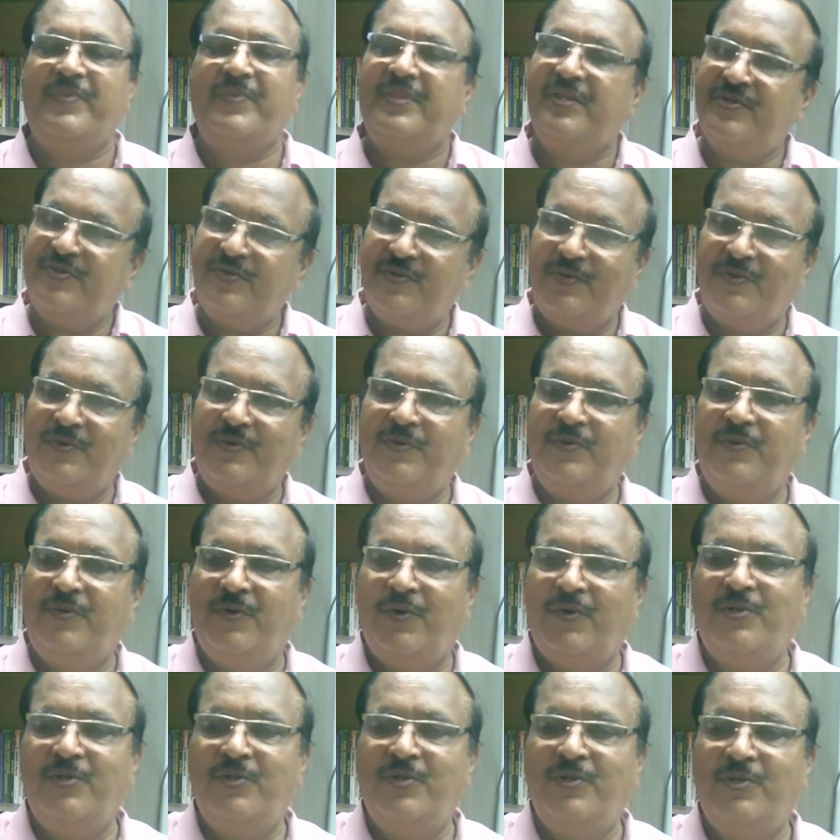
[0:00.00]
So go
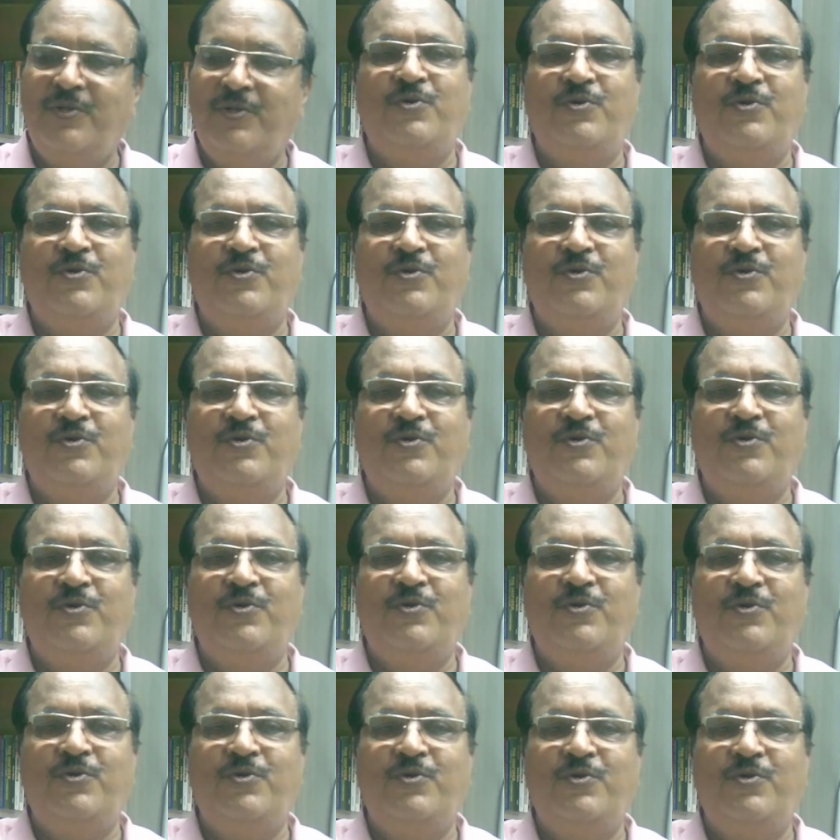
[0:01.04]
through my
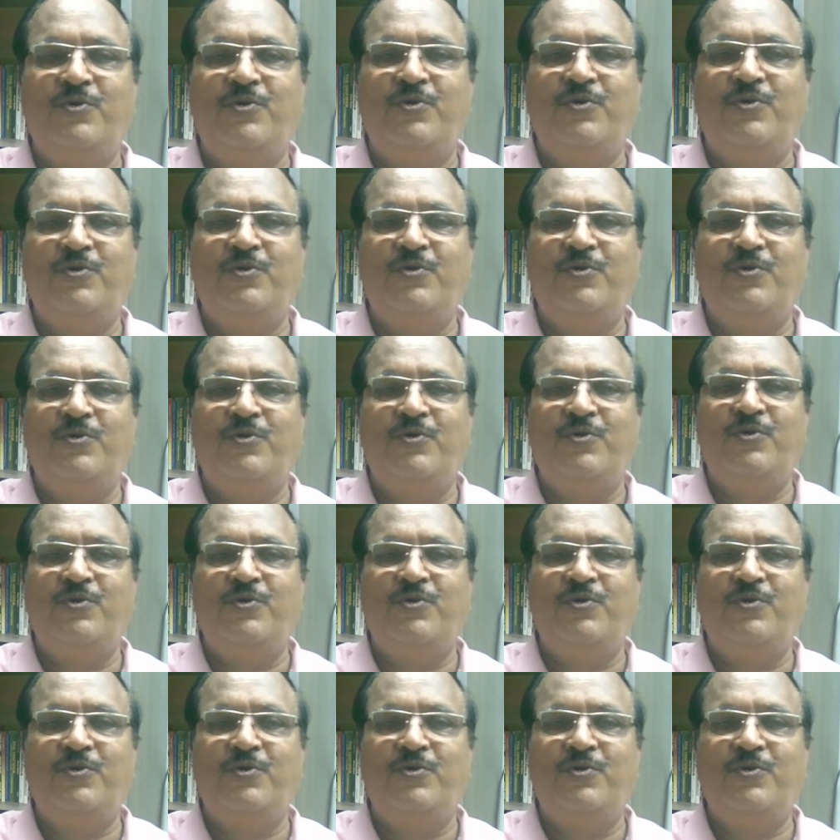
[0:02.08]
description.